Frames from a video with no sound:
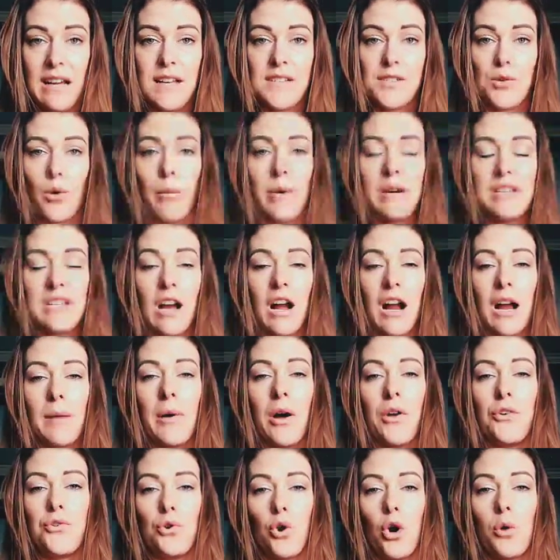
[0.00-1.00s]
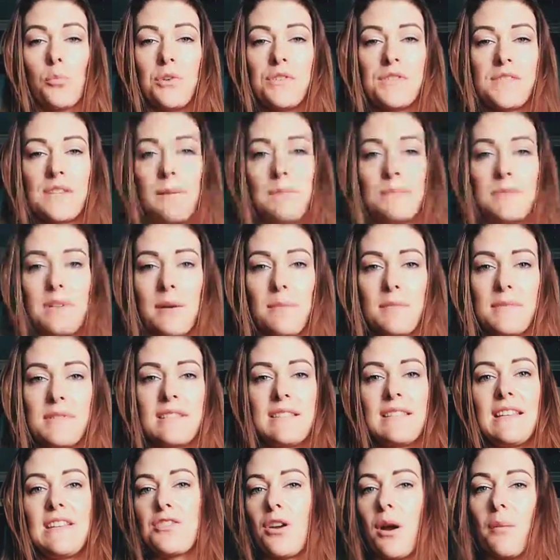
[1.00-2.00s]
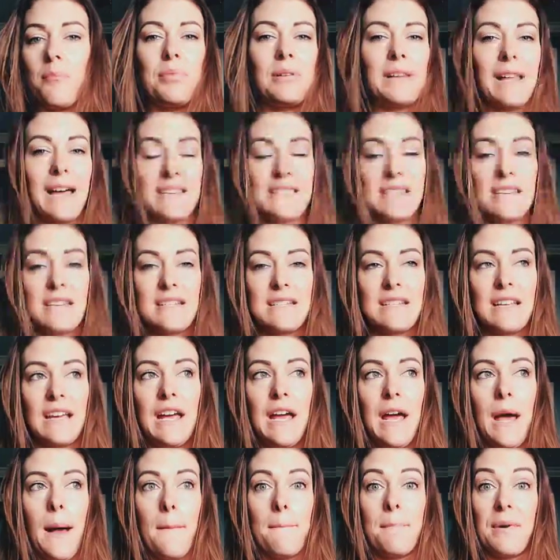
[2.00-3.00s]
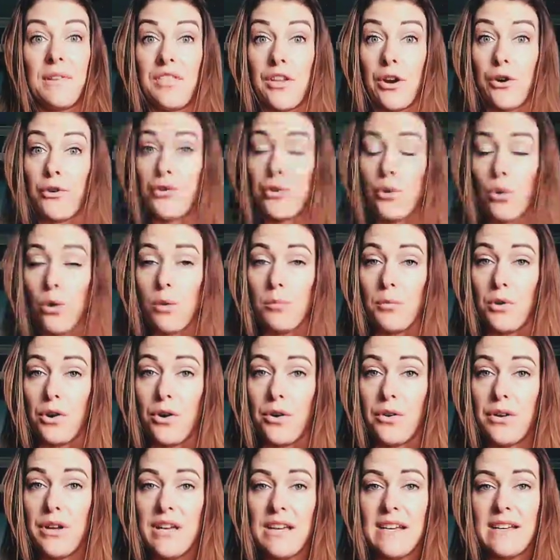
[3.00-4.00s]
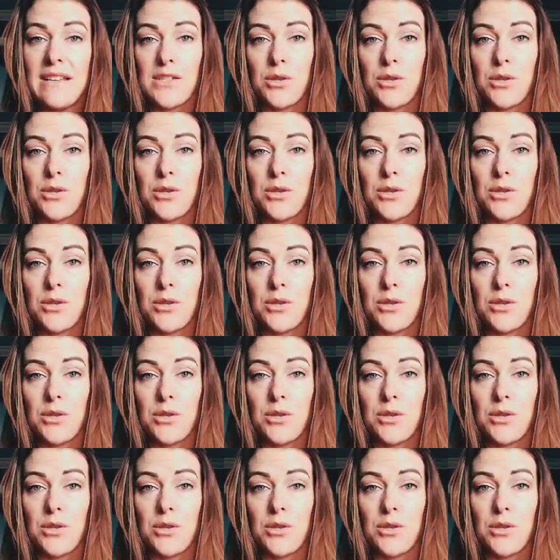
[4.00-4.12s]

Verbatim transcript: So I'm going to talk about normal symptoms. These aren't pleasant, but they're normal.